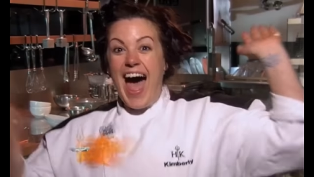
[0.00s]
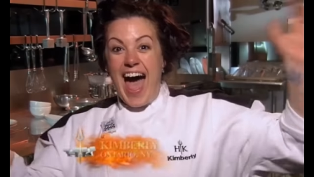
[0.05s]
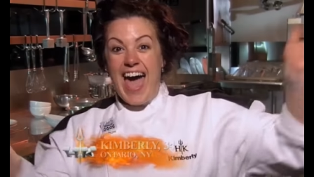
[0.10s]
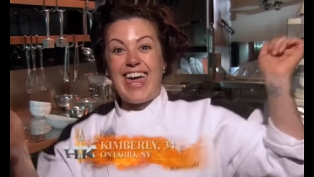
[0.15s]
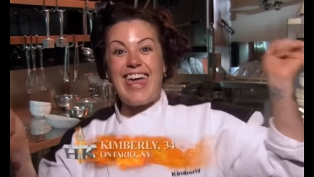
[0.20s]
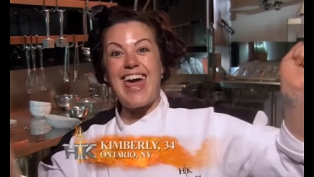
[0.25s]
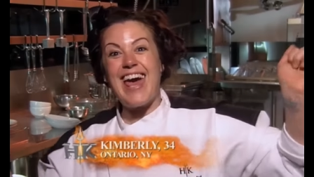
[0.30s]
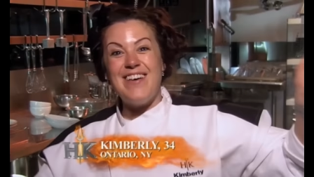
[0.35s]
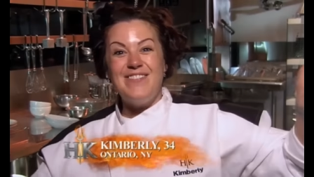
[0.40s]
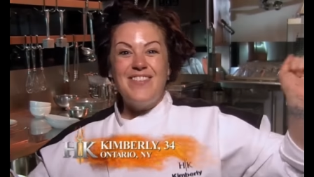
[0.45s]

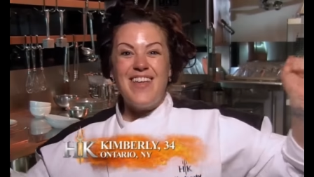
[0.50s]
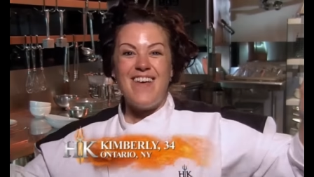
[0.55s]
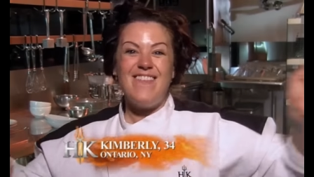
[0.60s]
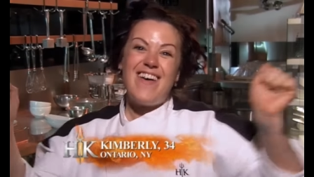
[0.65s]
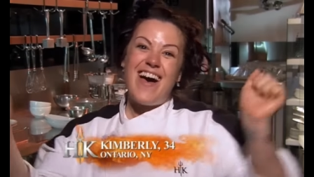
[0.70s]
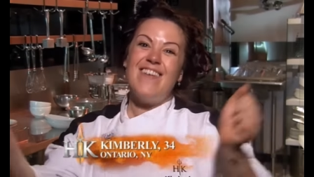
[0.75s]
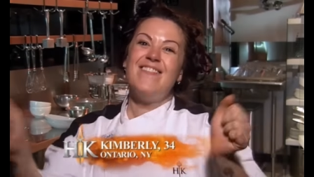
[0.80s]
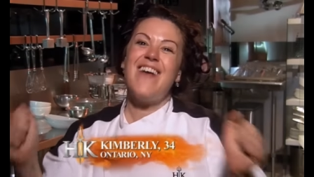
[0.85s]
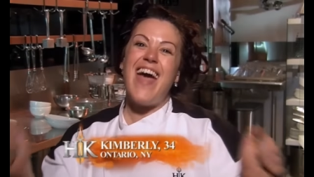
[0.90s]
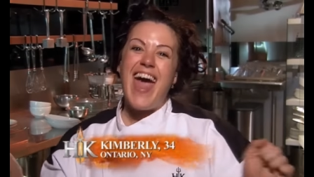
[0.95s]
can't believe
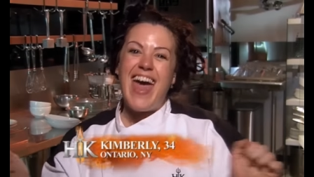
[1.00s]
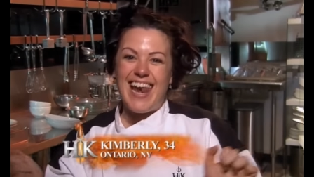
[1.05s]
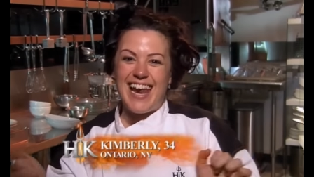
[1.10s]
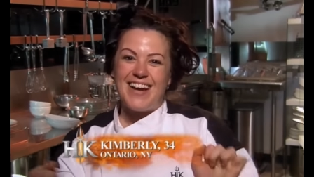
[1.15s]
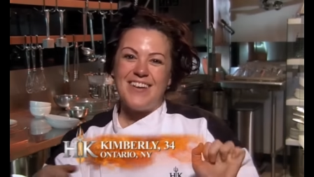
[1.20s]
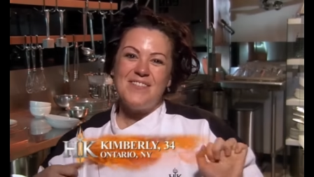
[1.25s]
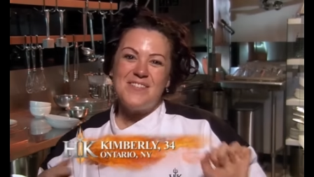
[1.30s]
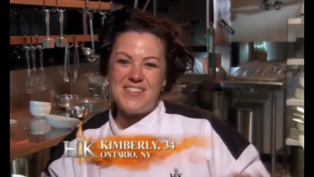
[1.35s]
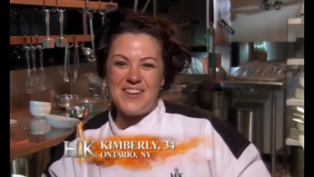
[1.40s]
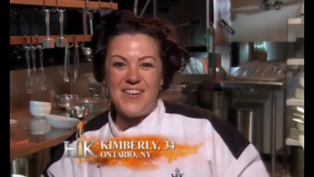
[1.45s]
I made it.
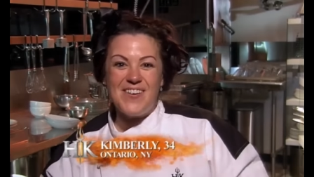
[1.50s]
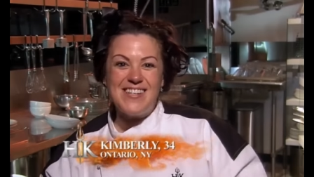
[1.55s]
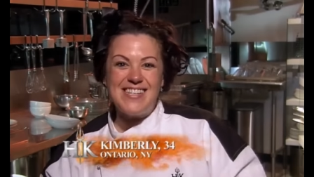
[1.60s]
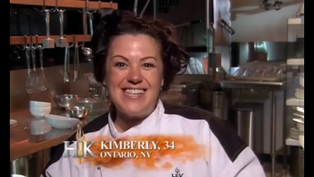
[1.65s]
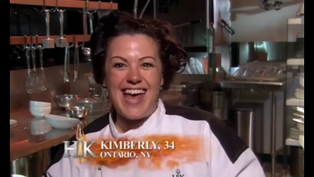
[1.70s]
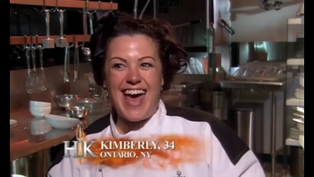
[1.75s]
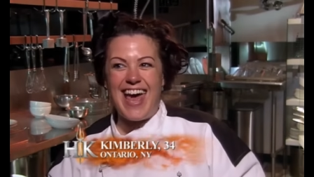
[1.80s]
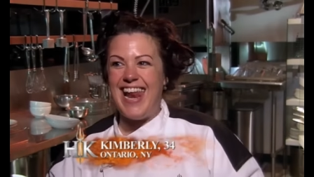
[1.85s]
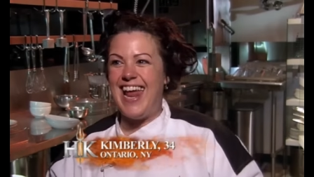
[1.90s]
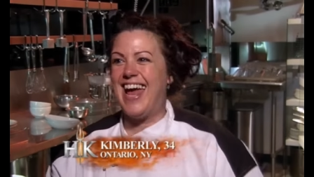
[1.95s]
I'm so
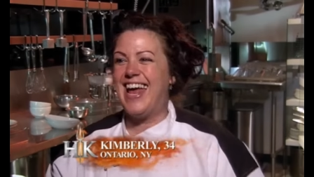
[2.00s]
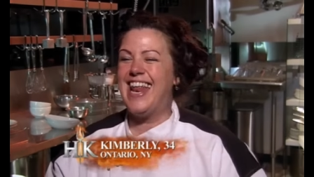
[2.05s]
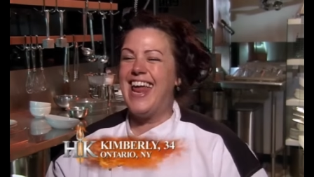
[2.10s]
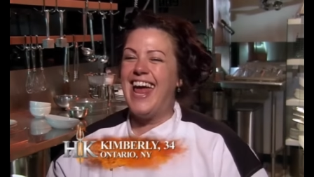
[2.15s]
excited.